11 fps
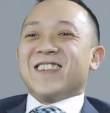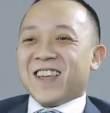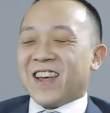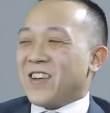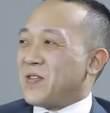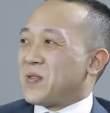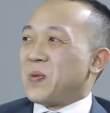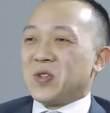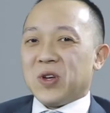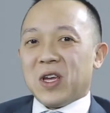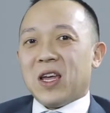Yeah, it was
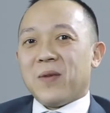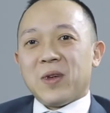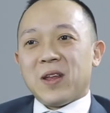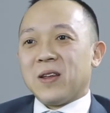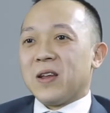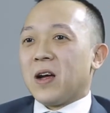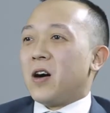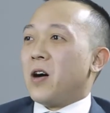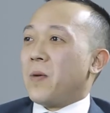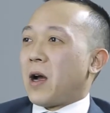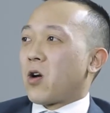between him and then
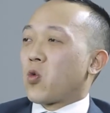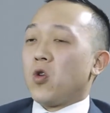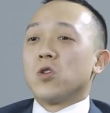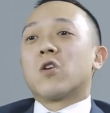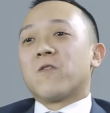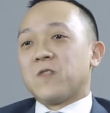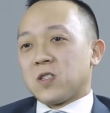Eric Waldorf